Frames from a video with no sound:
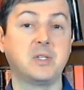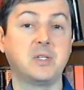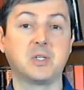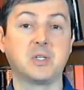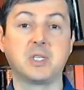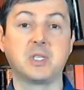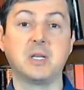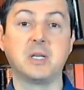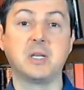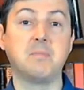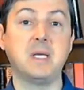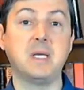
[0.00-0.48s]

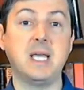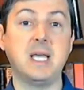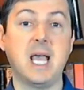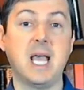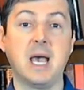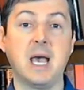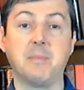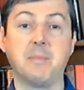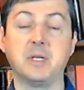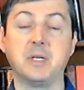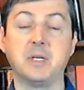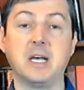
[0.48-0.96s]
basis
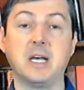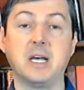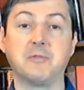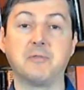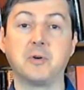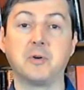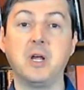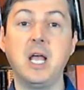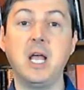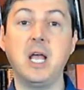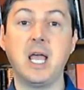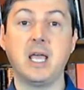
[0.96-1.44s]
that B
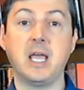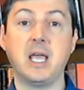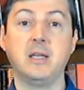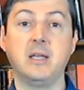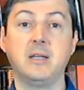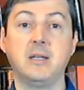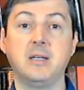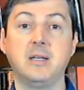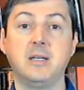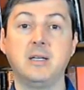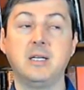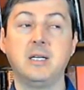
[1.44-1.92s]
happened after
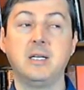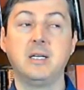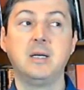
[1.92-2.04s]
A.